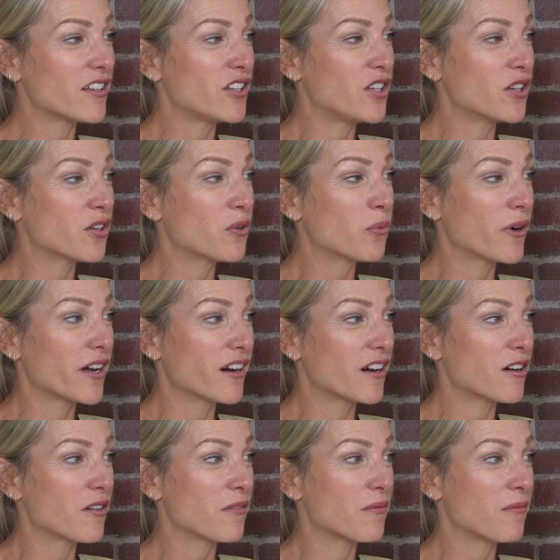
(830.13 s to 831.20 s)
you're
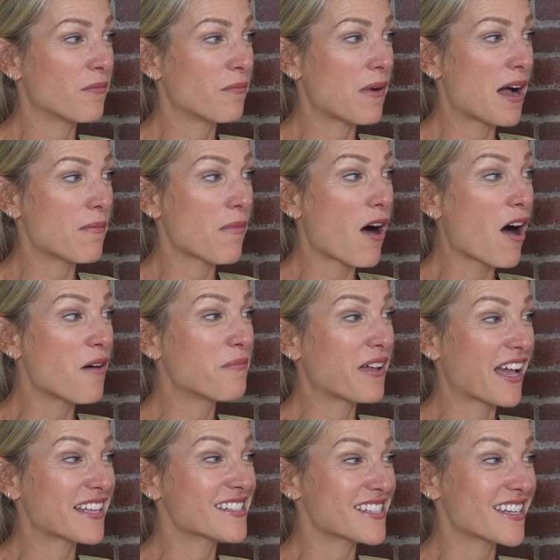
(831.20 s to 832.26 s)
where my mom
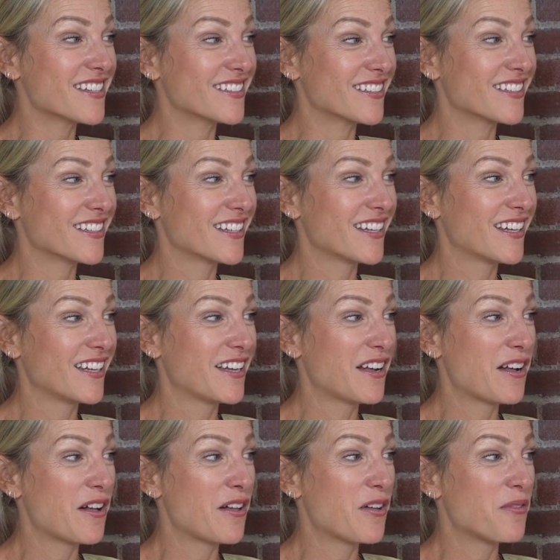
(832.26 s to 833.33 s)
gets it.
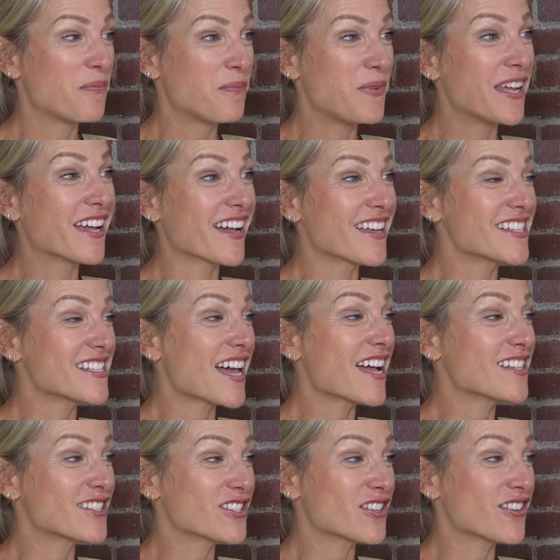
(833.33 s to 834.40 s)
Because
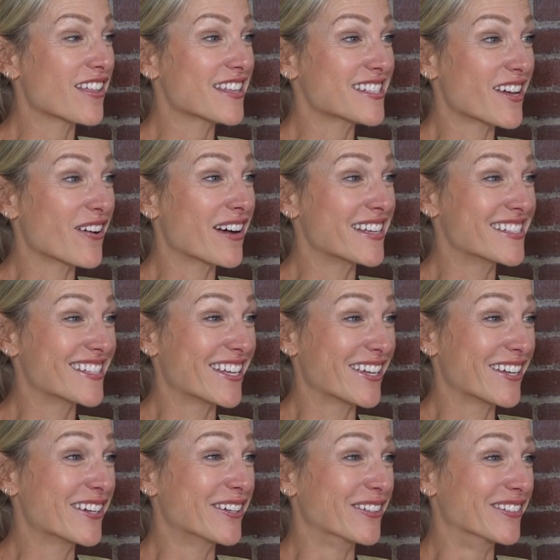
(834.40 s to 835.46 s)
that's true. That's how I
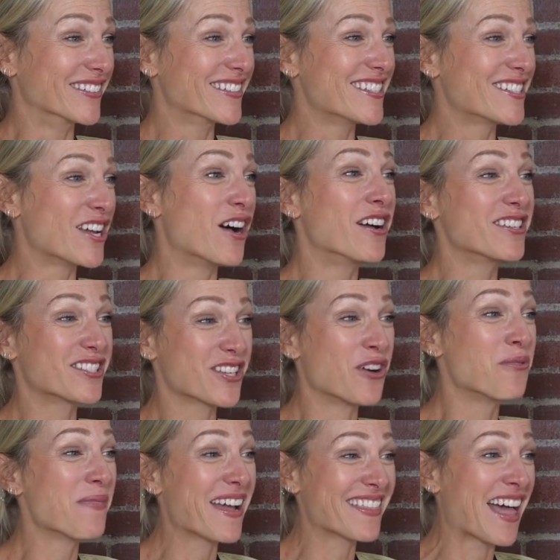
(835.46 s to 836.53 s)
see you.
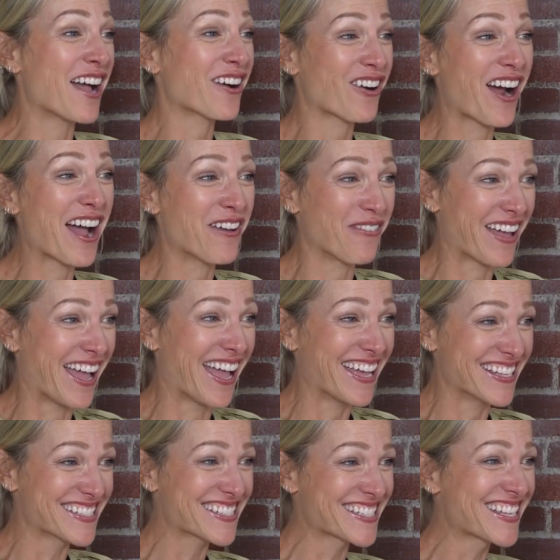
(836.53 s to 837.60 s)
Don't make that cry face.